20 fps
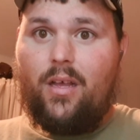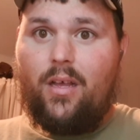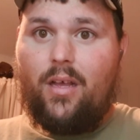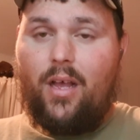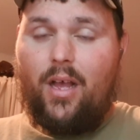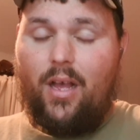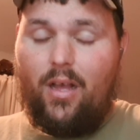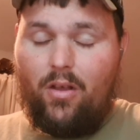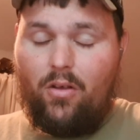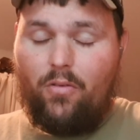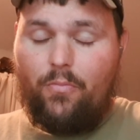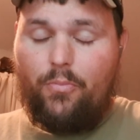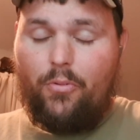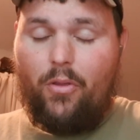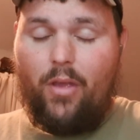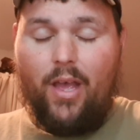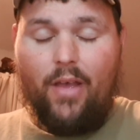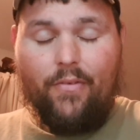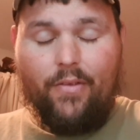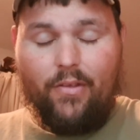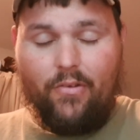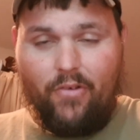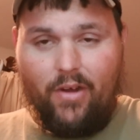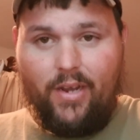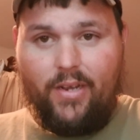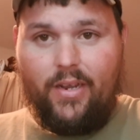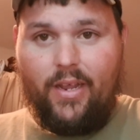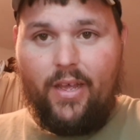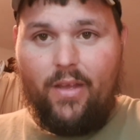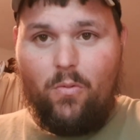I hope you have a
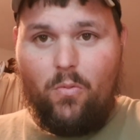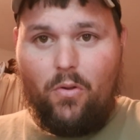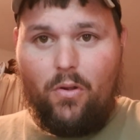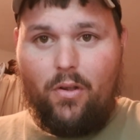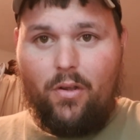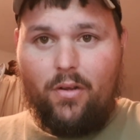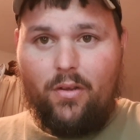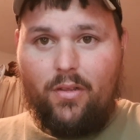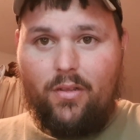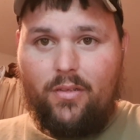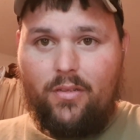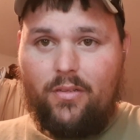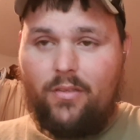great day at work.